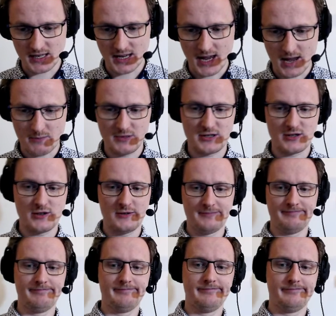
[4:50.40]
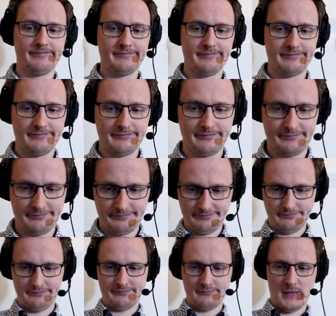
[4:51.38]
diameter.
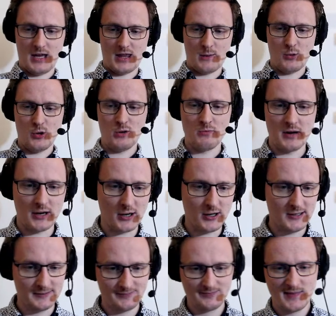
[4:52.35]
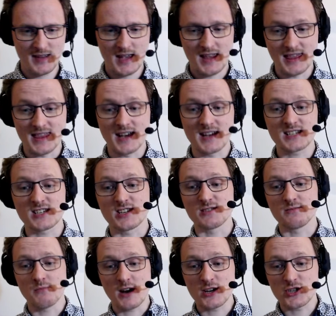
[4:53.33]
Make the moon bigger. That's as
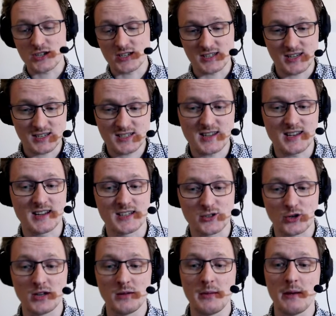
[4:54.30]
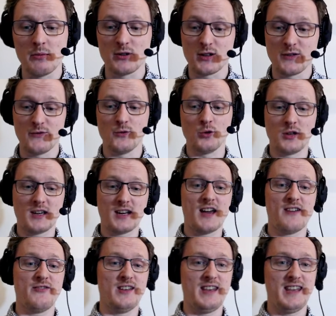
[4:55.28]
much as this thing is going to be able to
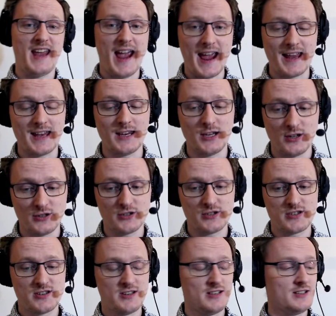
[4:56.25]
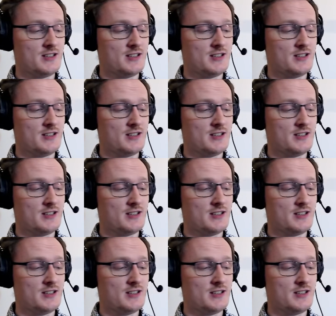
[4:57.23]
photograph in 10 years.